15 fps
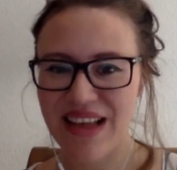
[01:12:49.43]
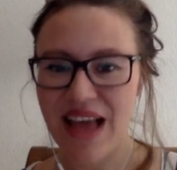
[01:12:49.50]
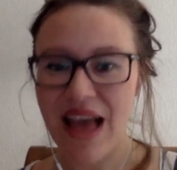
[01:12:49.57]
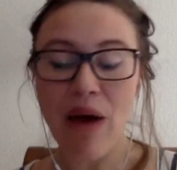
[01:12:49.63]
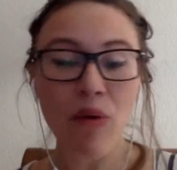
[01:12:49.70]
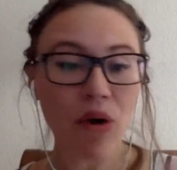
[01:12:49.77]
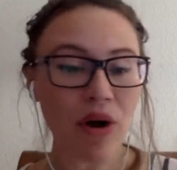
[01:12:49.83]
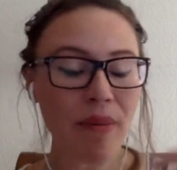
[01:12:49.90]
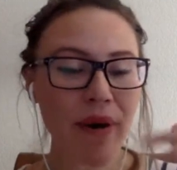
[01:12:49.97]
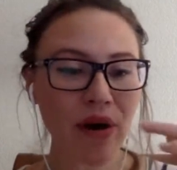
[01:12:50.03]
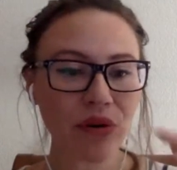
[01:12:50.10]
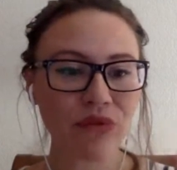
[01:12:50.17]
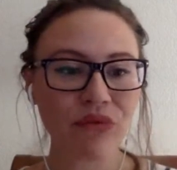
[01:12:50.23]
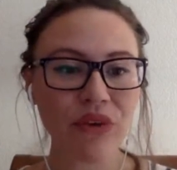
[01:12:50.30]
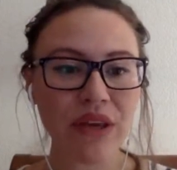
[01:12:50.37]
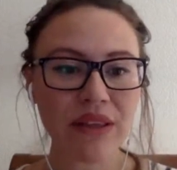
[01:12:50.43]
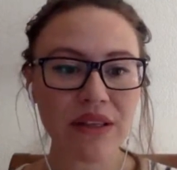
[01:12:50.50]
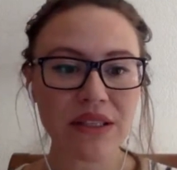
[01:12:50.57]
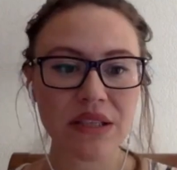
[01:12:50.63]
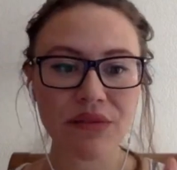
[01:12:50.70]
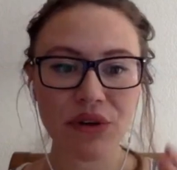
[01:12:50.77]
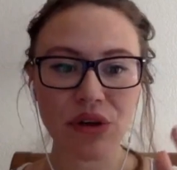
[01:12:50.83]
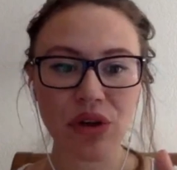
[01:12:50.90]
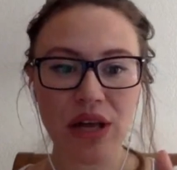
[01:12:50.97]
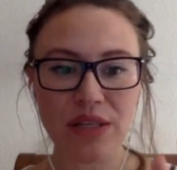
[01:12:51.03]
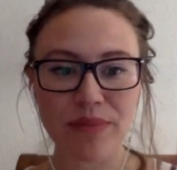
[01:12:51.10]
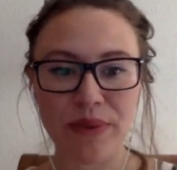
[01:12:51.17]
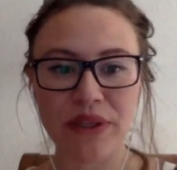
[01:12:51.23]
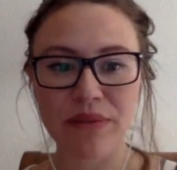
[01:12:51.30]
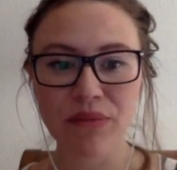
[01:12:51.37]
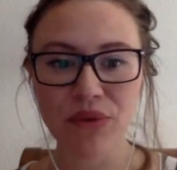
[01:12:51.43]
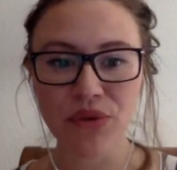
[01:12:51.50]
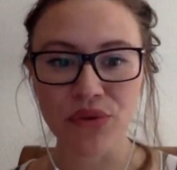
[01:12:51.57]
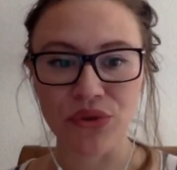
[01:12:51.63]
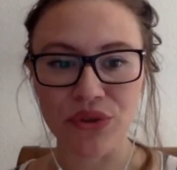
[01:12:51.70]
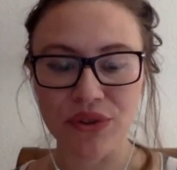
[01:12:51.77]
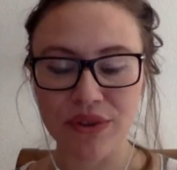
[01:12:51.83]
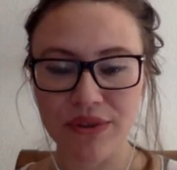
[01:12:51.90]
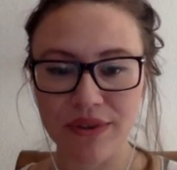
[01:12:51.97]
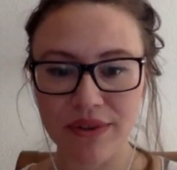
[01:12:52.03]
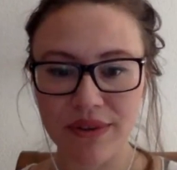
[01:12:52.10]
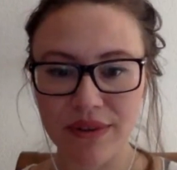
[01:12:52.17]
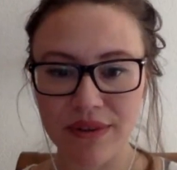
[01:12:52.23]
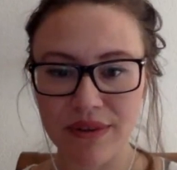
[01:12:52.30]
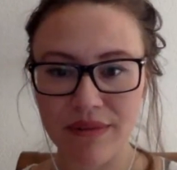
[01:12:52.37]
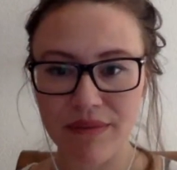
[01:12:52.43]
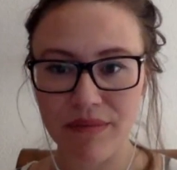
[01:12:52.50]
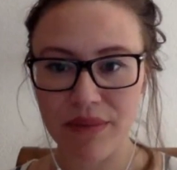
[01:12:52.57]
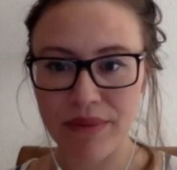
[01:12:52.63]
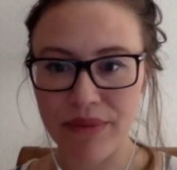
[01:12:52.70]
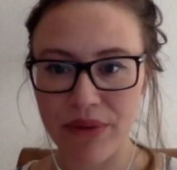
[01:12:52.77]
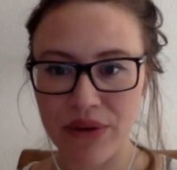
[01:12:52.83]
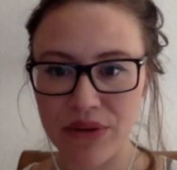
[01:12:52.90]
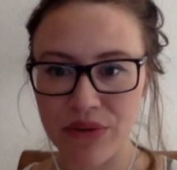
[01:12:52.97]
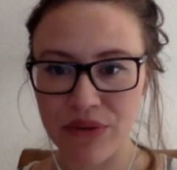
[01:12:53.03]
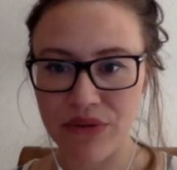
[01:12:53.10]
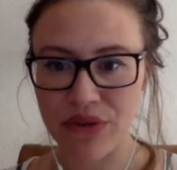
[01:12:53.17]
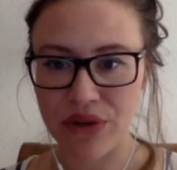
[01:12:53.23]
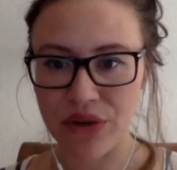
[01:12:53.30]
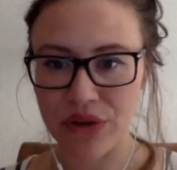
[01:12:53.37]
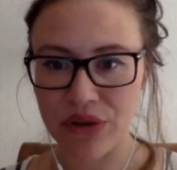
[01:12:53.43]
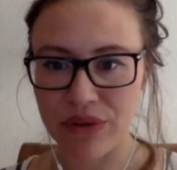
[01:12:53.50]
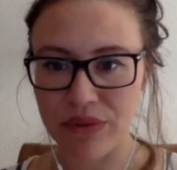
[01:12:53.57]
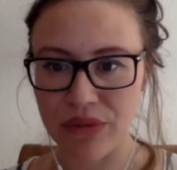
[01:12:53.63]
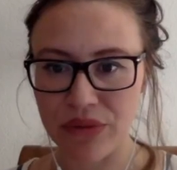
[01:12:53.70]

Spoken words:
And what about Venus difficult aspect Moon? We forgot the Moon.